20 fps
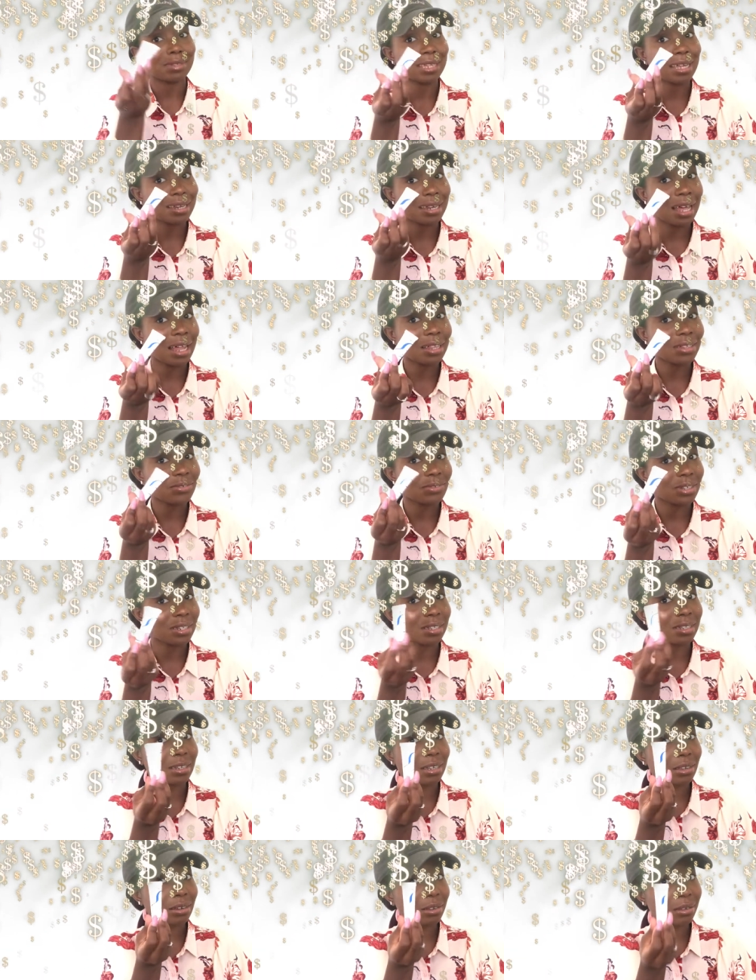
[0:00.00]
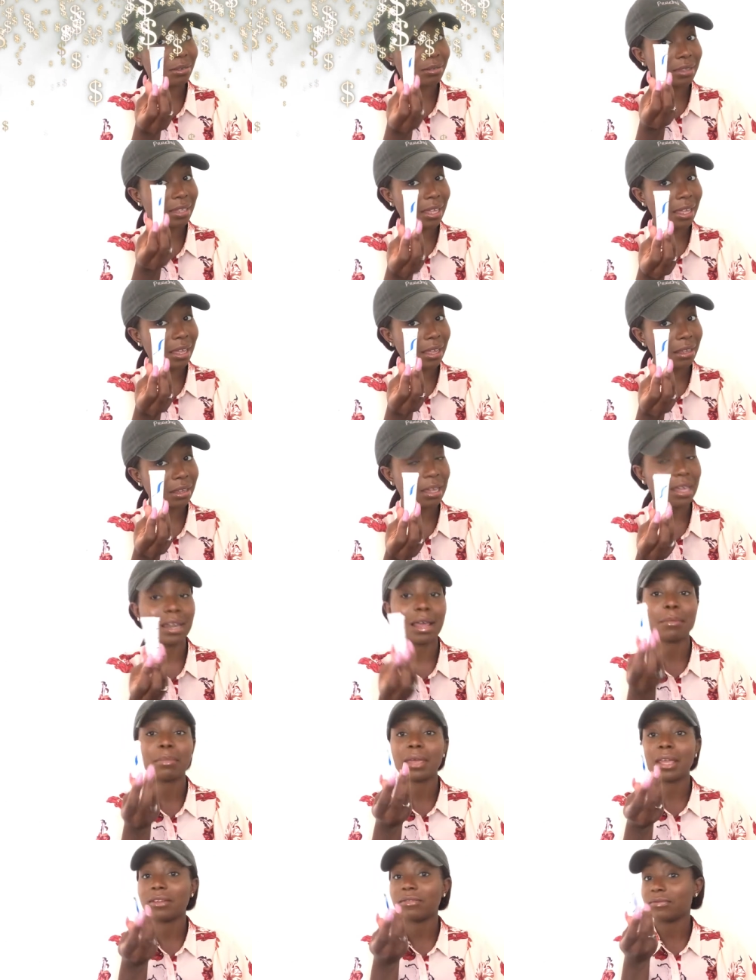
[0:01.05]
ten dollars for this little old thing, and
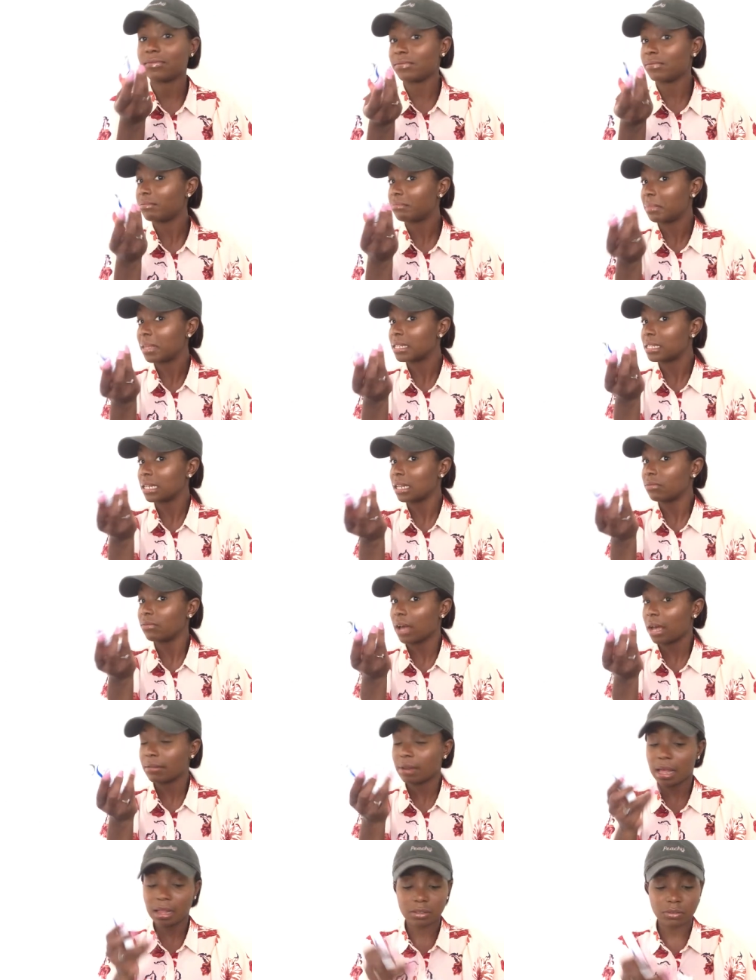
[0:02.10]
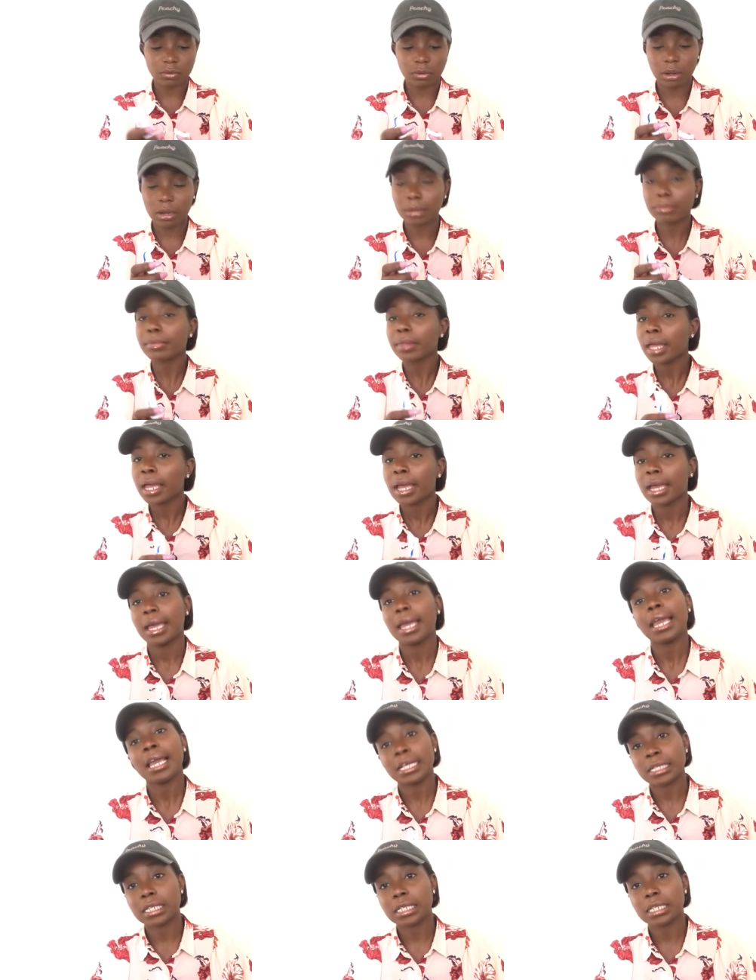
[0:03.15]
I paid basically five dollars for it.
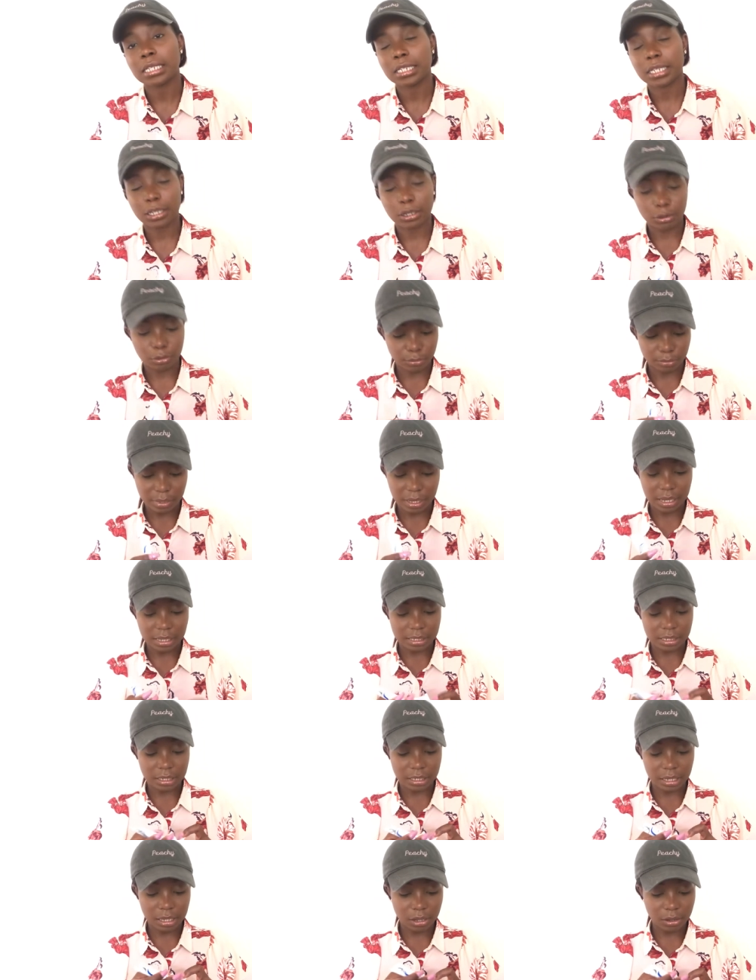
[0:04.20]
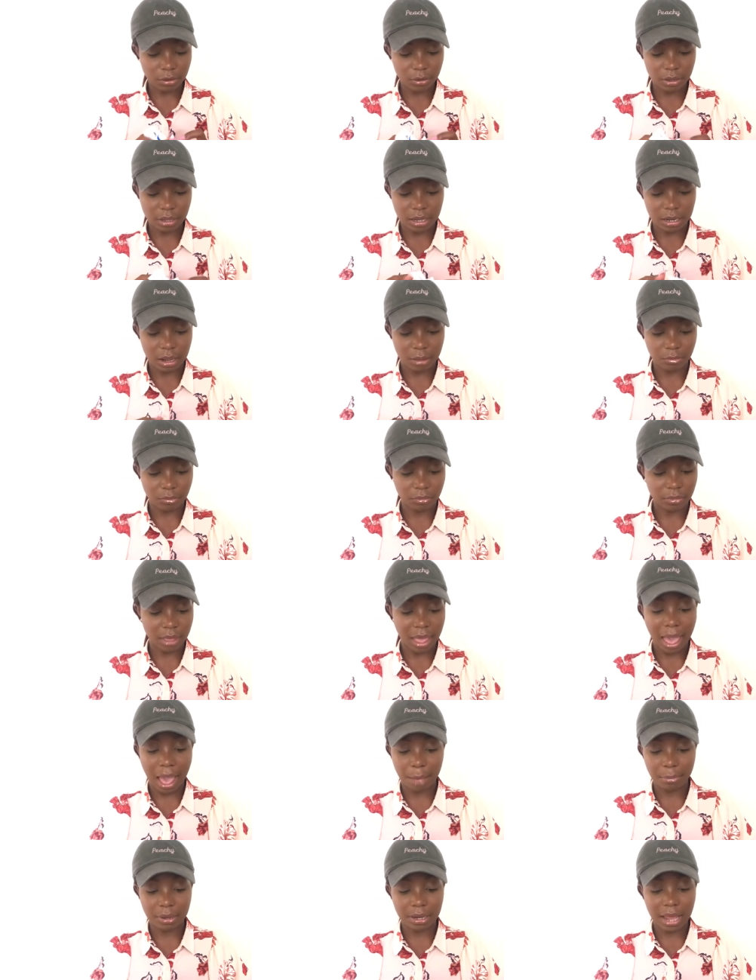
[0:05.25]
It's a steal. It's a deal, and I'm
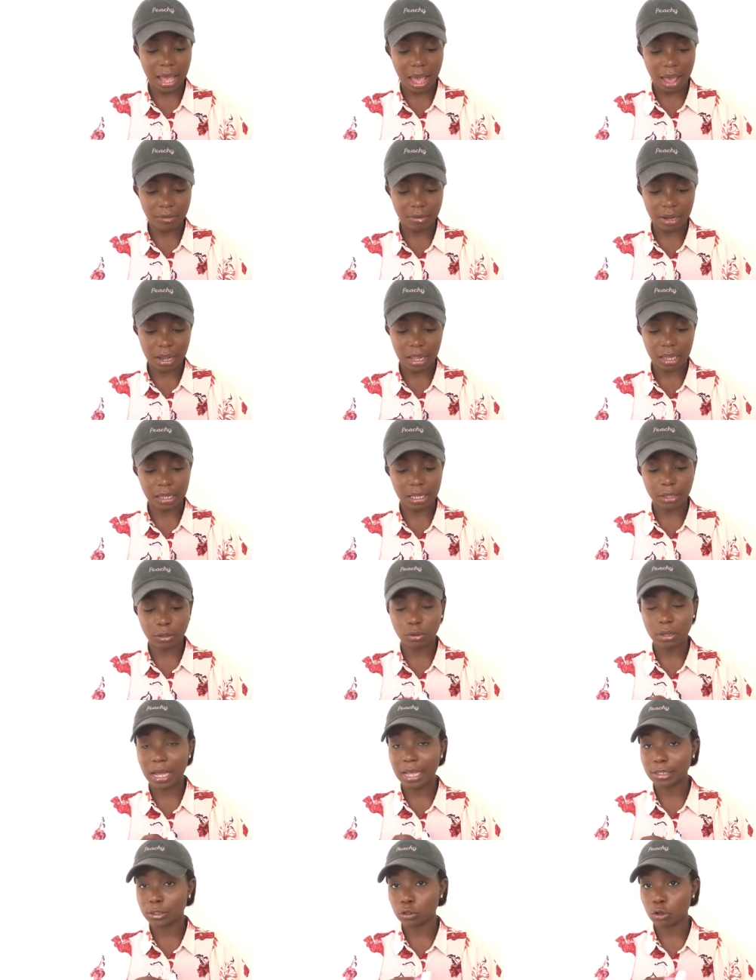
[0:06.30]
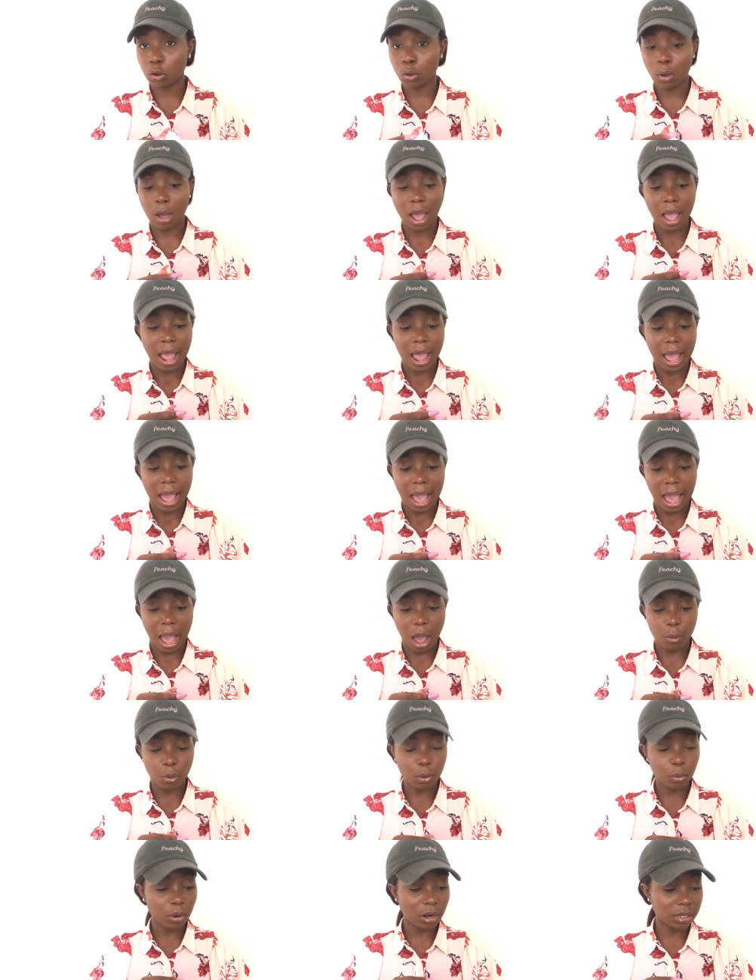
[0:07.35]
happy to have it. I'll let you guys know
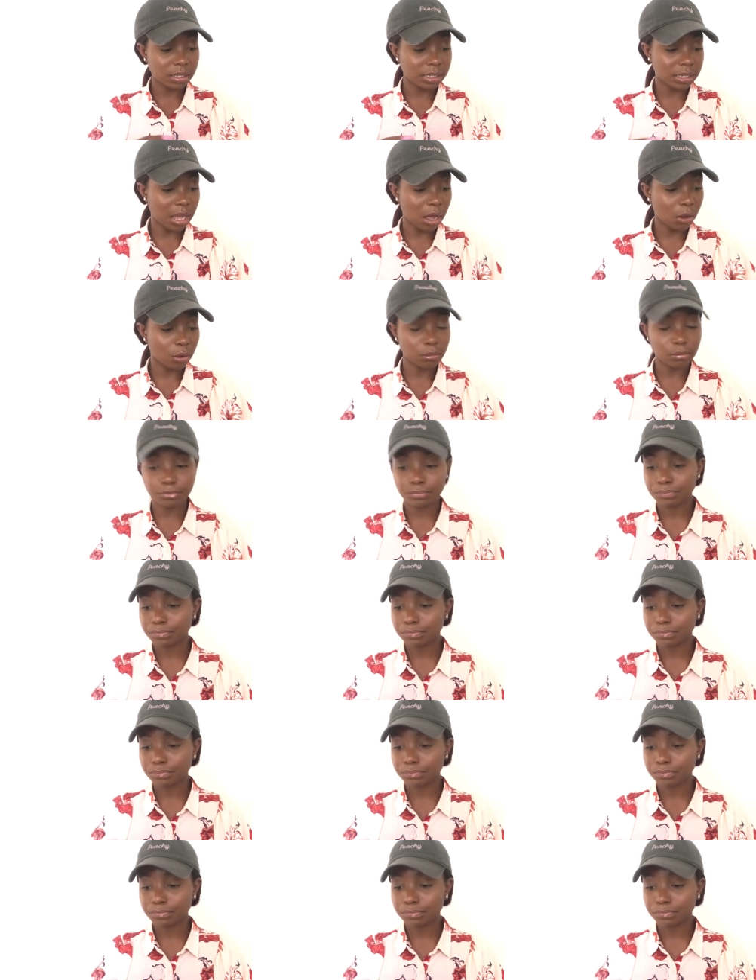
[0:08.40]
how it works out.